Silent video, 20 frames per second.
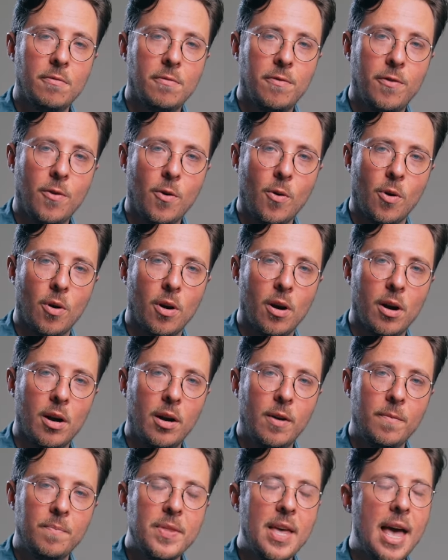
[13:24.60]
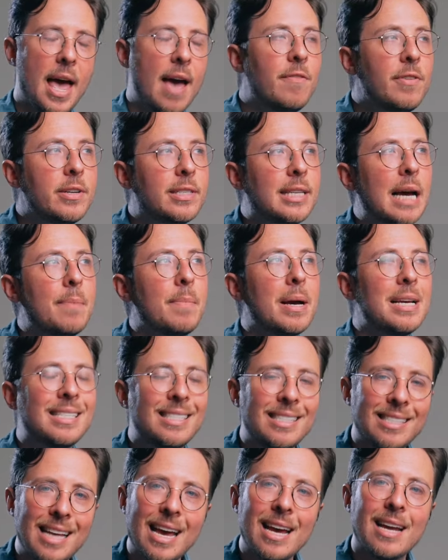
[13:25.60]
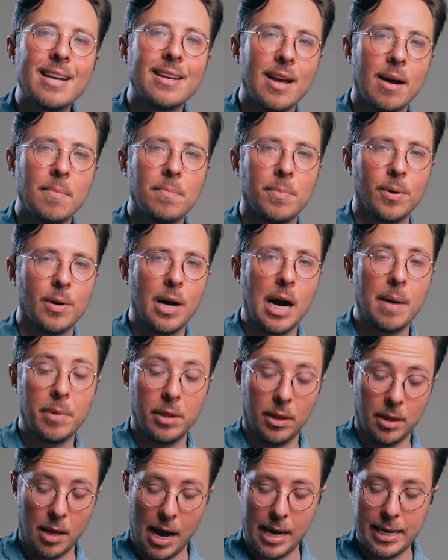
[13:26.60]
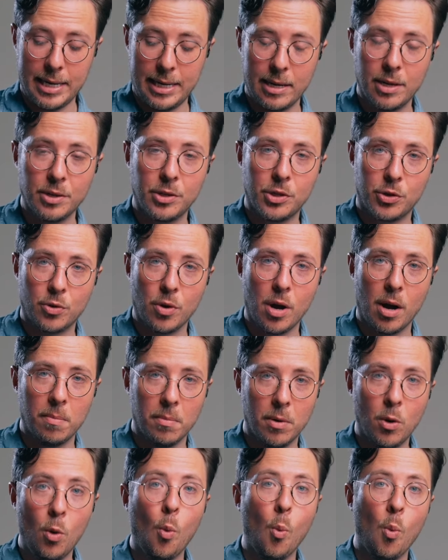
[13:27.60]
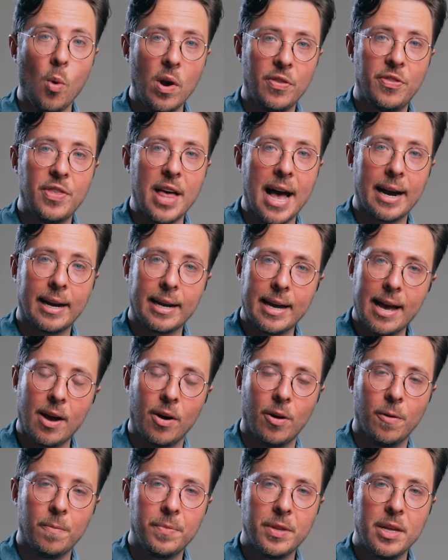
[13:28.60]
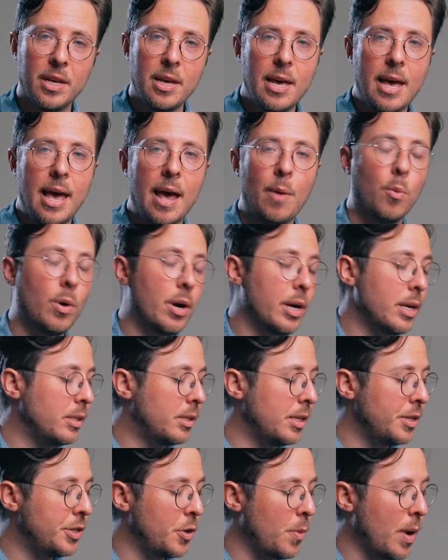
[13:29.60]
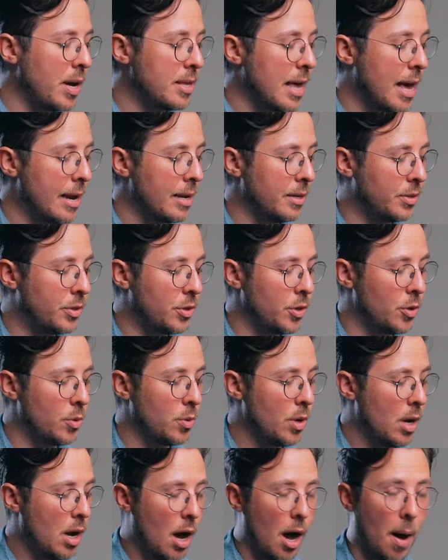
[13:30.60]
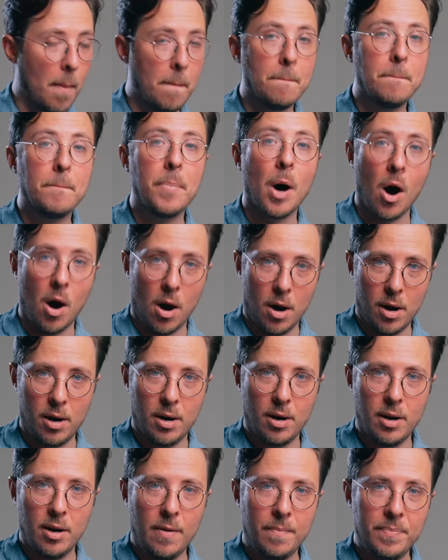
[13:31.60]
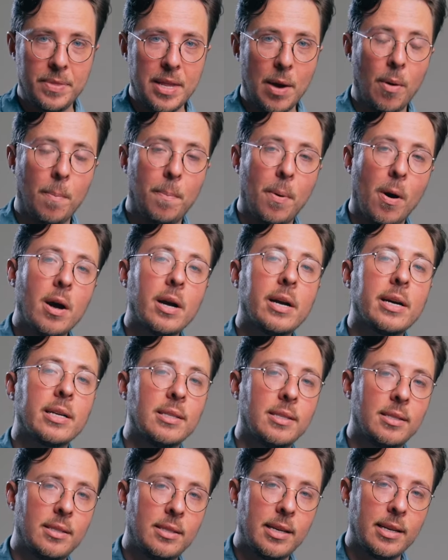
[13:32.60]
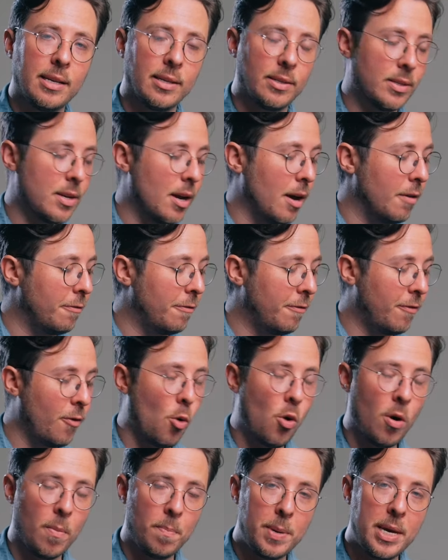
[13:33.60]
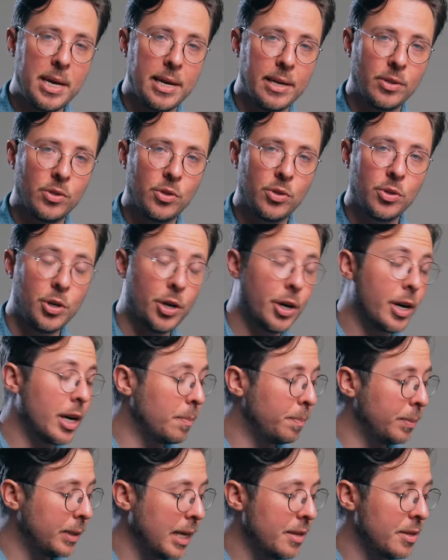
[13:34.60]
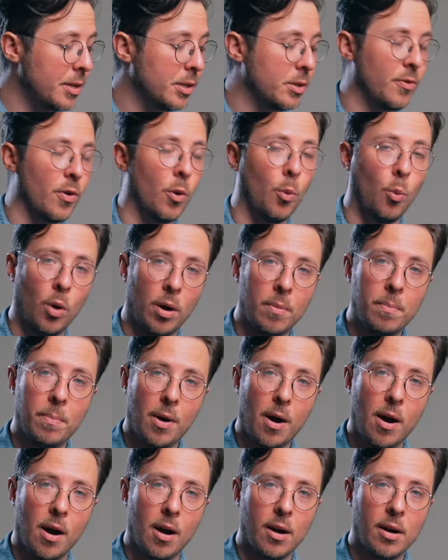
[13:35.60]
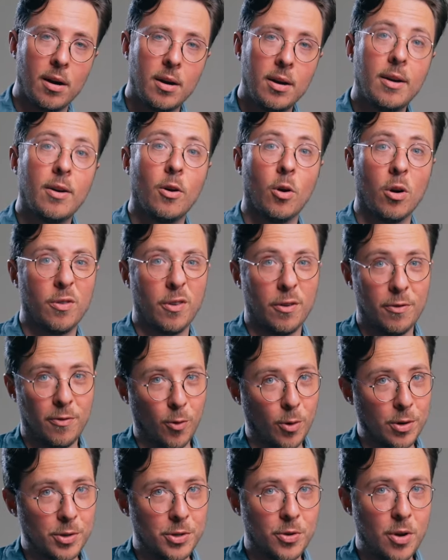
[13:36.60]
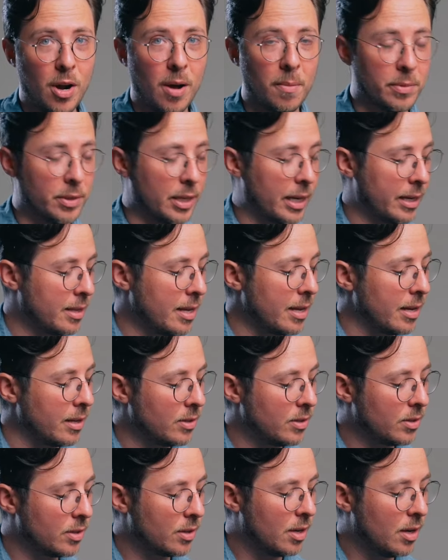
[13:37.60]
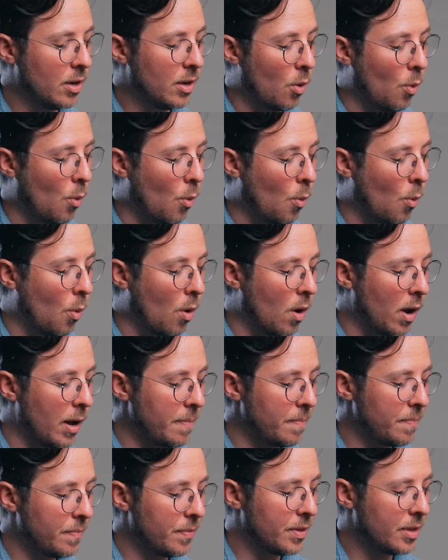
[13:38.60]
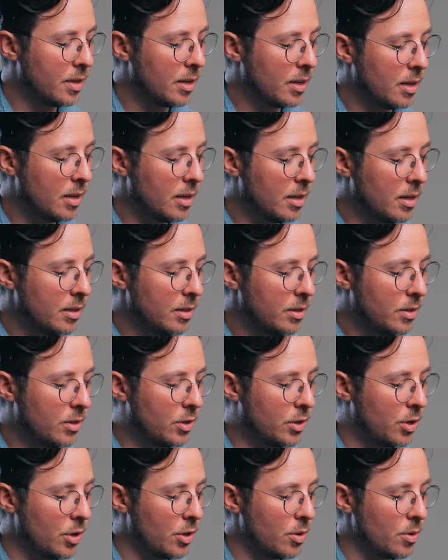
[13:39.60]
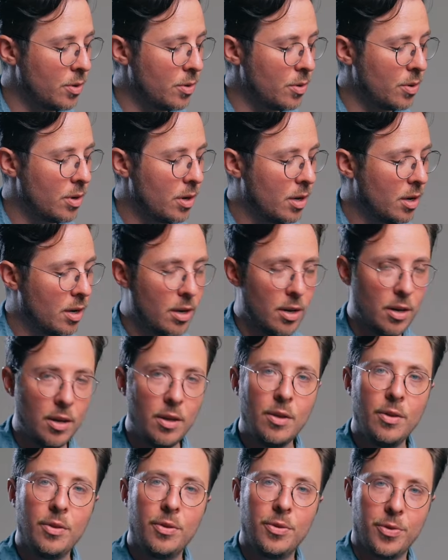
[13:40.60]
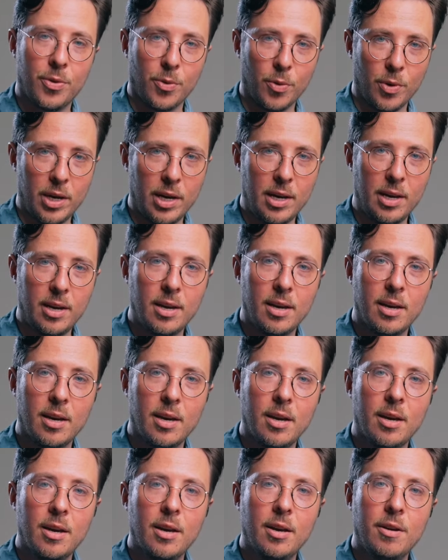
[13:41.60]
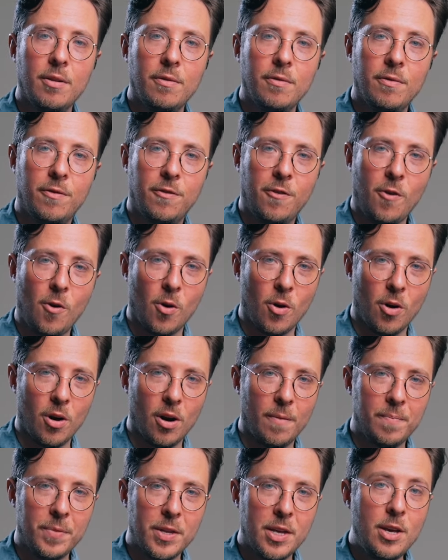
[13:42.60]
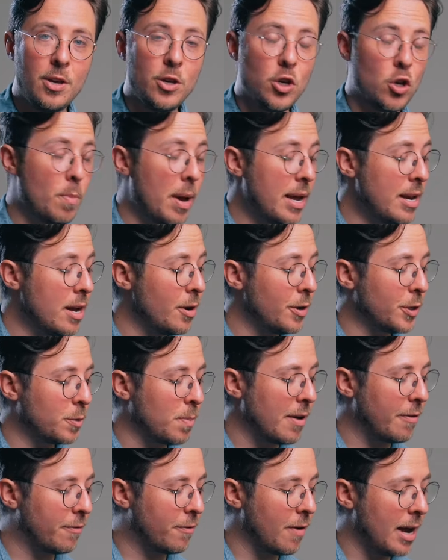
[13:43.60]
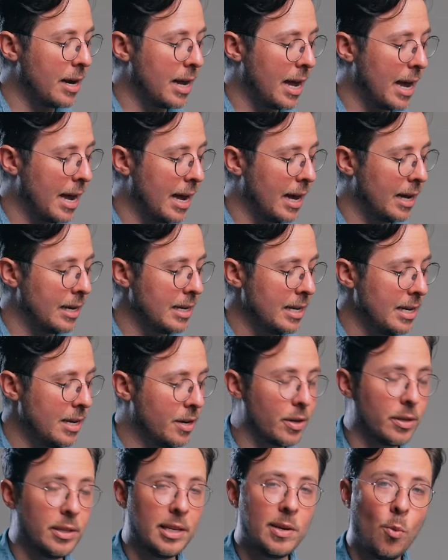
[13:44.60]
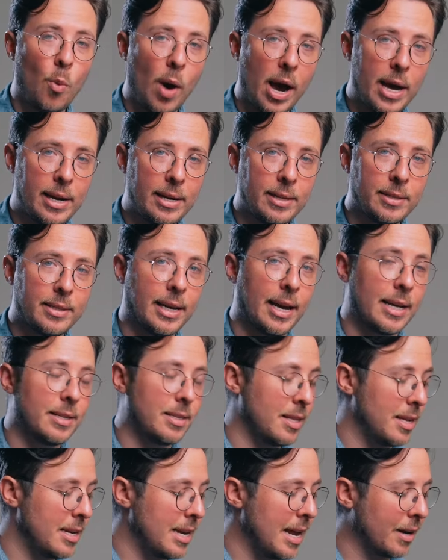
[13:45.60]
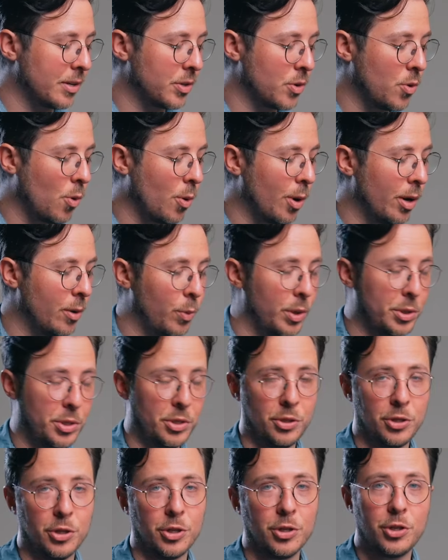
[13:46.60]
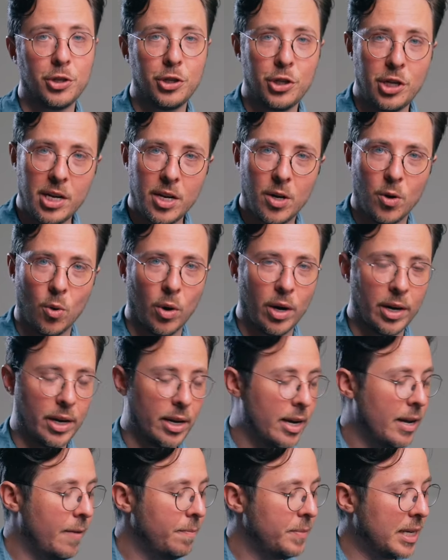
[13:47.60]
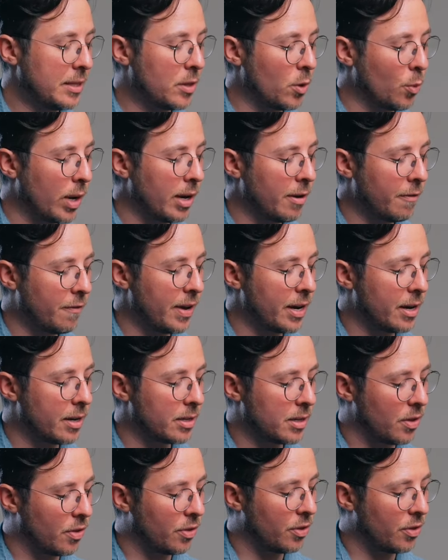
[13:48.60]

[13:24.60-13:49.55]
4. Every time I say a number, I'm aligning a strum with that count. And we're going to situate that into a bar. Now, a bar consists of 4 beats, so you're going to play this for 1 bar or for 4 strums like this. 1, 2, 3, 4. You may notice my fret hand eagerly waiting to get to the next chord, which is your G chord. Take the ring finger to the